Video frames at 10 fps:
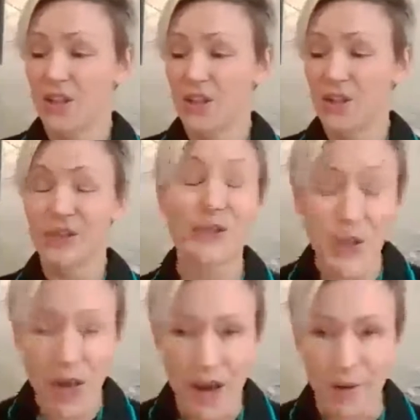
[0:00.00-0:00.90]

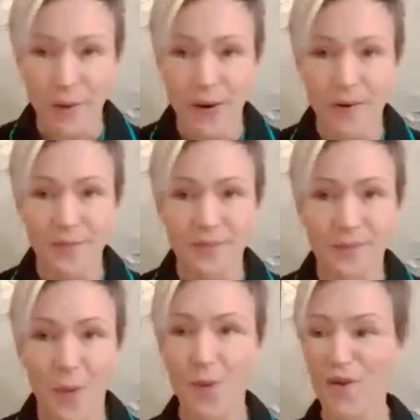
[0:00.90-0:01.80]
So
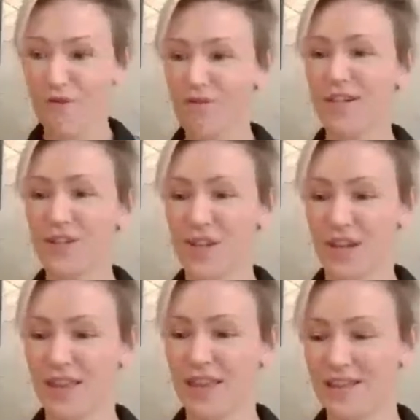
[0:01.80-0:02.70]
we've reached
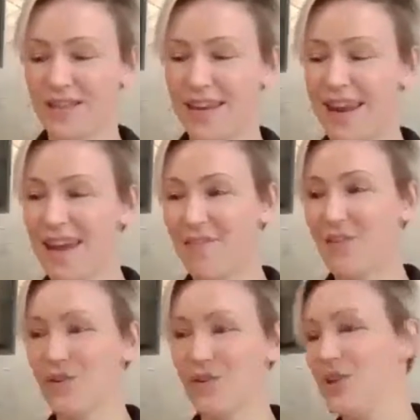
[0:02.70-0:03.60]
it. That's
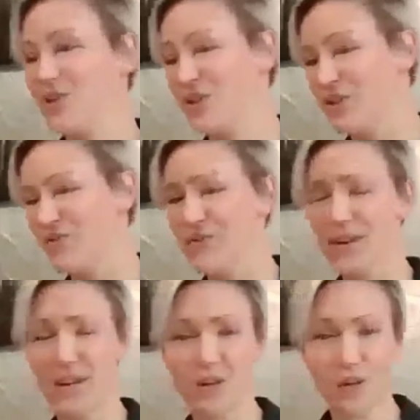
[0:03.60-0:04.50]
11 questions,
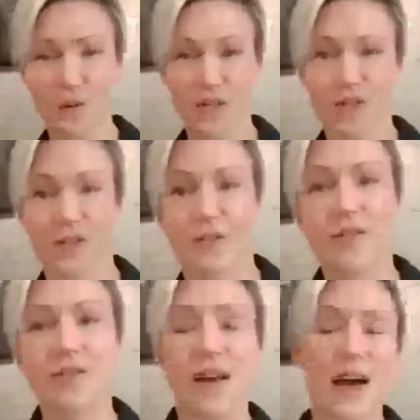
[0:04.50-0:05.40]
really good
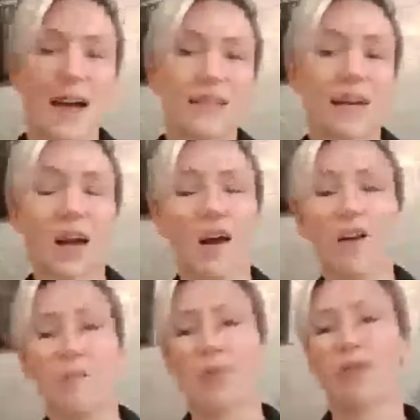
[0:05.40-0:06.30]
questions, and I
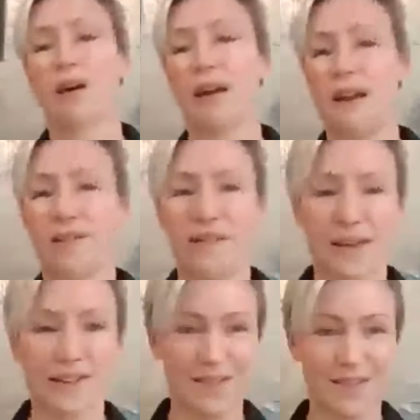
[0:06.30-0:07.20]
hope that I've
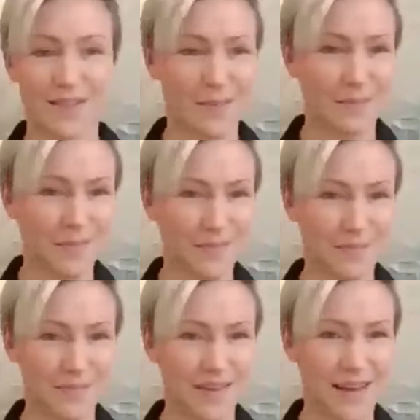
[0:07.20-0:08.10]
answered them
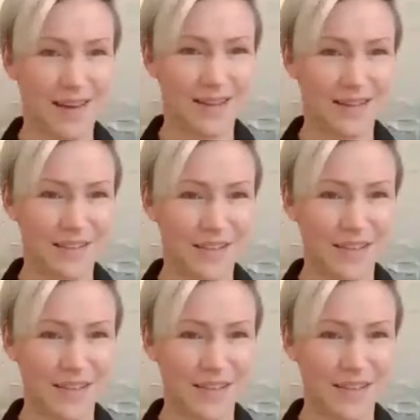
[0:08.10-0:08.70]
and